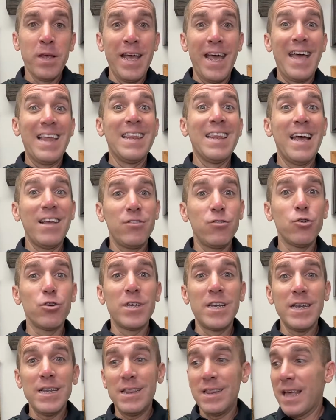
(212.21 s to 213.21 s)
Unless you're
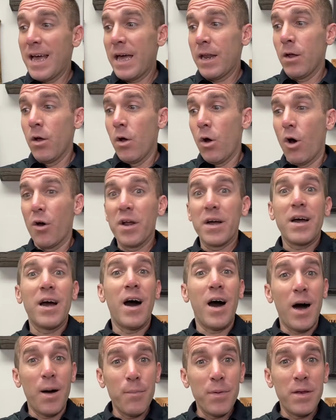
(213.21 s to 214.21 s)
getting that on a
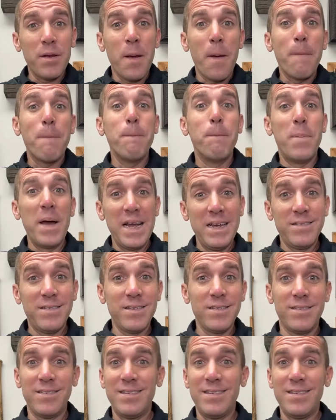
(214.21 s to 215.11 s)
common basis,